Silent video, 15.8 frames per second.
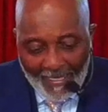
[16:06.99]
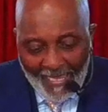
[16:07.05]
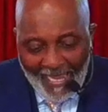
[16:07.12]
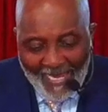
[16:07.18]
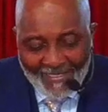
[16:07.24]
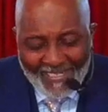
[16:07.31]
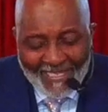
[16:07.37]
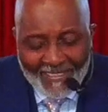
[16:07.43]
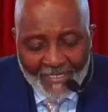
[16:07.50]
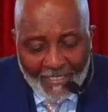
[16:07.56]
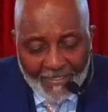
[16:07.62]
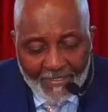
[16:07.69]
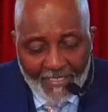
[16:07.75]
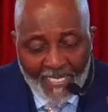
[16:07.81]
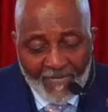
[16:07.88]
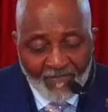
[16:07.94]
and in
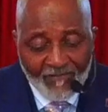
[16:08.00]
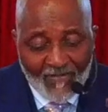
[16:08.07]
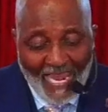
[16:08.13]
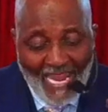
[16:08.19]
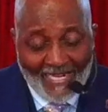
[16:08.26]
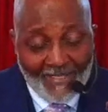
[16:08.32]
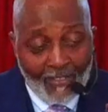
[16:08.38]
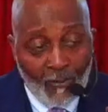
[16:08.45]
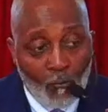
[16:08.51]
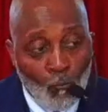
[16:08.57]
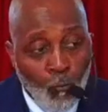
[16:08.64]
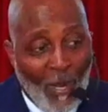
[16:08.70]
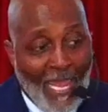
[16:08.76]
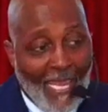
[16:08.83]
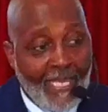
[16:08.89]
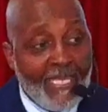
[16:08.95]
an emphatic
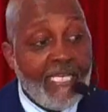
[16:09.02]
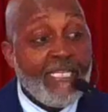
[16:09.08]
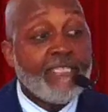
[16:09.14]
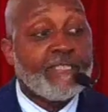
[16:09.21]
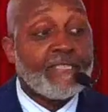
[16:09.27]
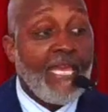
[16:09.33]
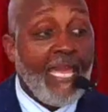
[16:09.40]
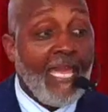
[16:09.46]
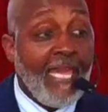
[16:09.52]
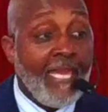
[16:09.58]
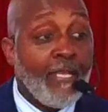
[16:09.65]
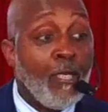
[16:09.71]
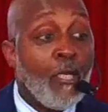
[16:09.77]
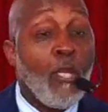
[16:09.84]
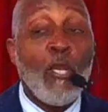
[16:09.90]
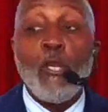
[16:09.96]
way, he
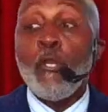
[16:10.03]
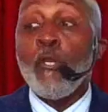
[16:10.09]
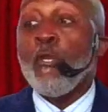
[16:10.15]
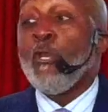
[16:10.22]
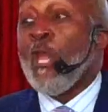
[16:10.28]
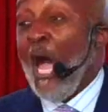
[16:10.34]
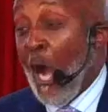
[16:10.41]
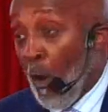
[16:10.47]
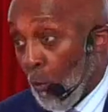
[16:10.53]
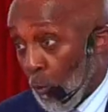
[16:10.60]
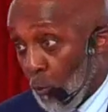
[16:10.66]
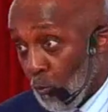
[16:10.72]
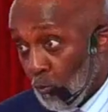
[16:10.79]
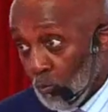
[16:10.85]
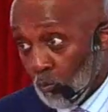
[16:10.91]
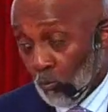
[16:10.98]
said, No.
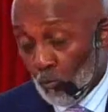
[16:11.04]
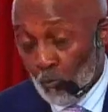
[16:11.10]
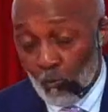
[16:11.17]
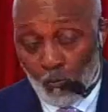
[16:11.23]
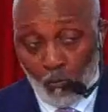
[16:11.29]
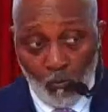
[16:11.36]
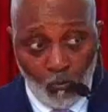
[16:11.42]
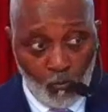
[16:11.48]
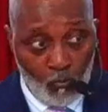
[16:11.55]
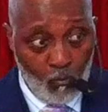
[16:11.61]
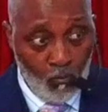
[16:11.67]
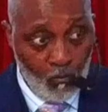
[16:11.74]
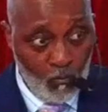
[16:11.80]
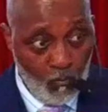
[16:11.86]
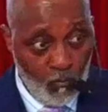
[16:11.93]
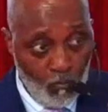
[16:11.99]
Yeah,
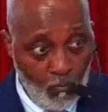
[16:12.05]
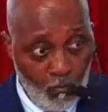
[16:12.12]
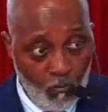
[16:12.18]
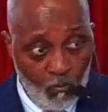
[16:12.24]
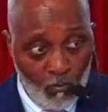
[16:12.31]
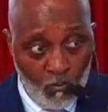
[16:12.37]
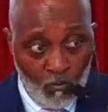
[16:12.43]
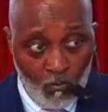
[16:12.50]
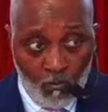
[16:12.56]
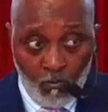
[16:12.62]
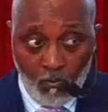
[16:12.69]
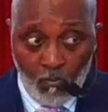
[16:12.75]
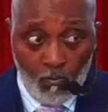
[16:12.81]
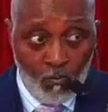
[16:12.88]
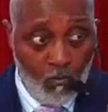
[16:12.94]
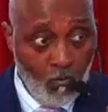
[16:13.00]
he will say
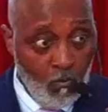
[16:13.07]
no.